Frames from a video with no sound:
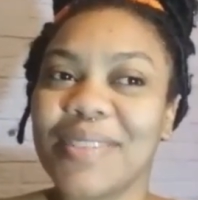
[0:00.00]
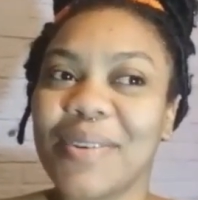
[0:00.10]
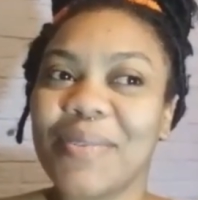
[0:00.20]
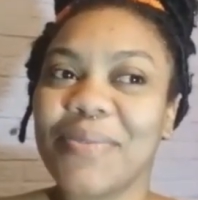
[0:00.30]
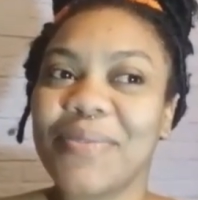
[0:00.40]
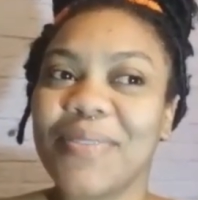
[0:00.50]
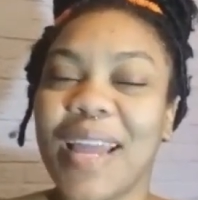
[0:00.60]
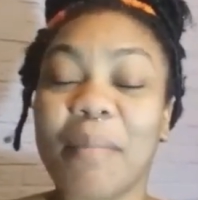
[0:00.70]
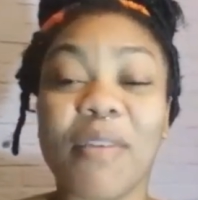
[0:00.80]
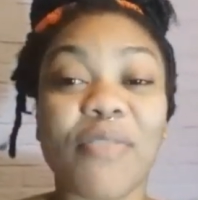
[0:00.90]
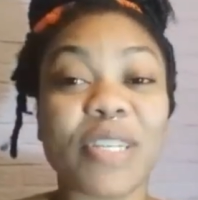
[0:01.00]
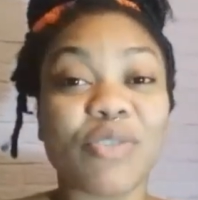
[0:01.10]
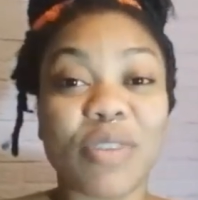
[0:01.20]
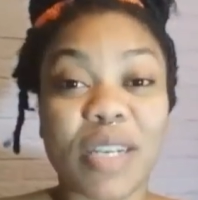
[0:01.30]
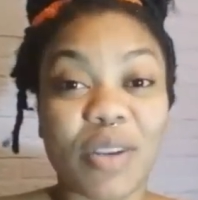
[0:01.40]
stuff. Like, my
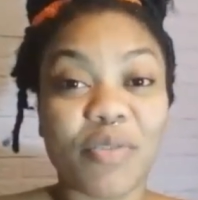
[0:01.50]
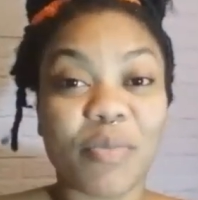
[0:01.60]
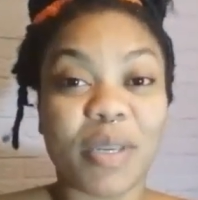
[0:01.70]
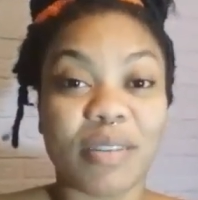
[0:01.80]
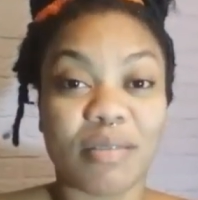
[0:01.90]
friends really love me,